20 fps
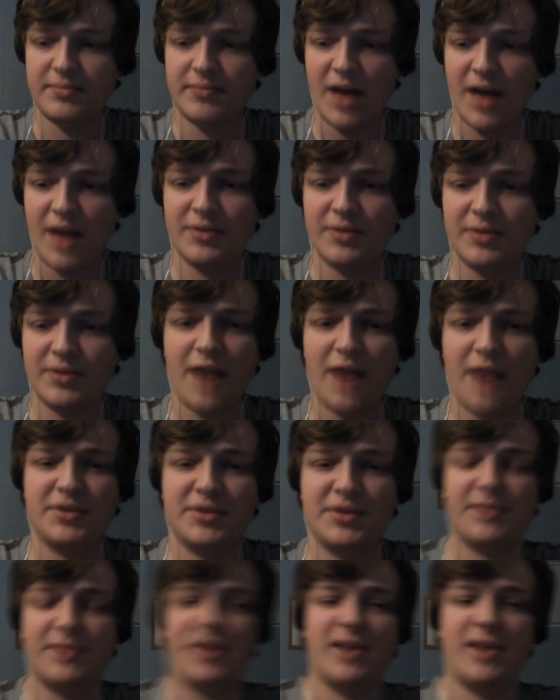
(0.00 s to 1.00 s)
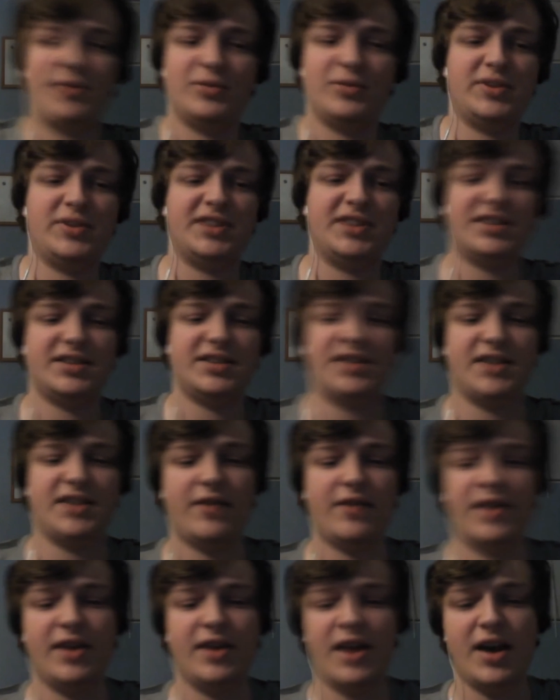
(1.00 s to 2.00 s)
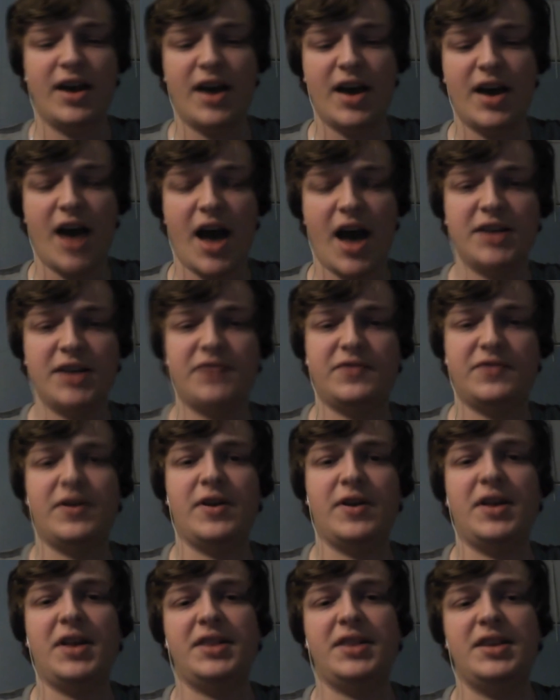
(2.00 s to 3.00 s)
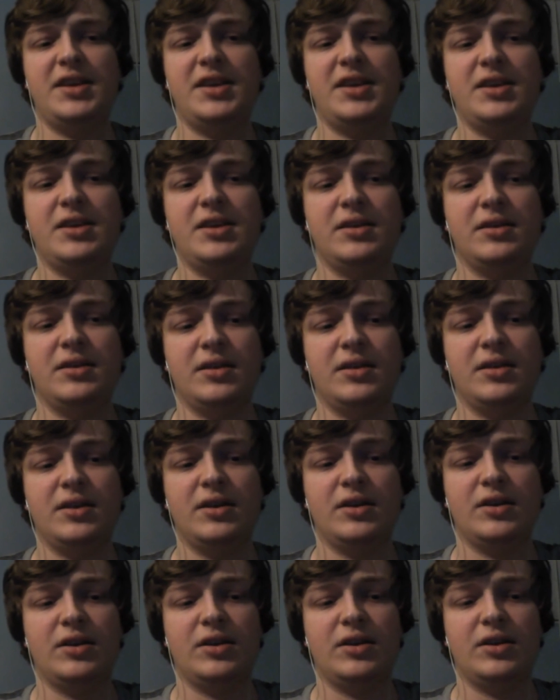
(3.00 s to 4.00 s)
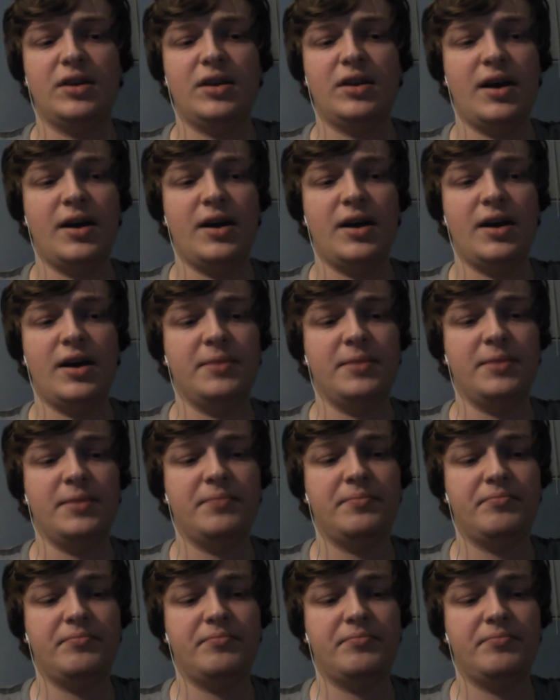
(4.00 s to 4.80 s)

I was debating between 6 and 7. I just felt like uh